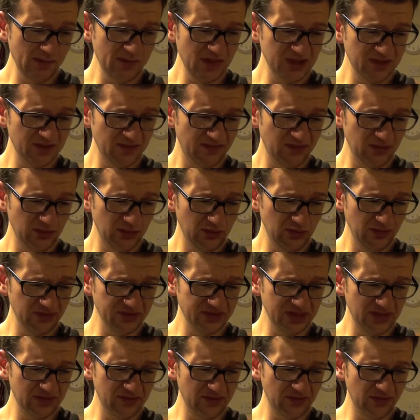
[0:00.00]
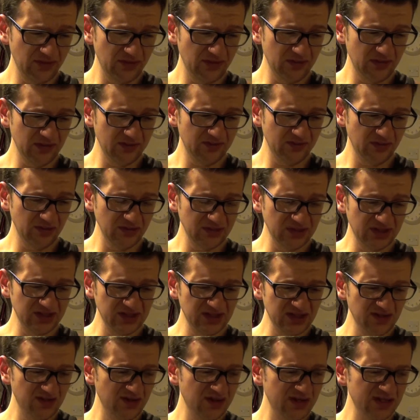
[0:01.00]
That's before 10th of the 3rd,
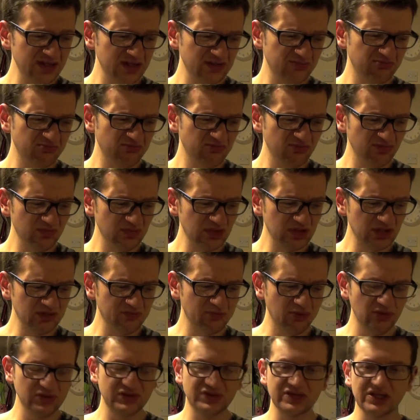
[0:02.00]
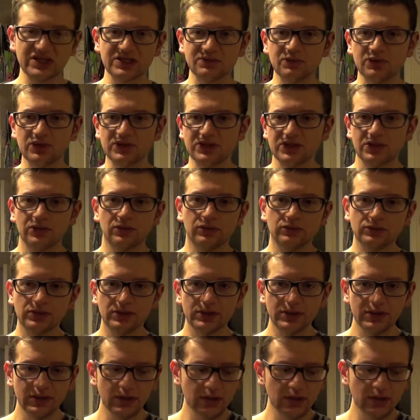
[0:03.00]
14. So it's just plus 6 months old.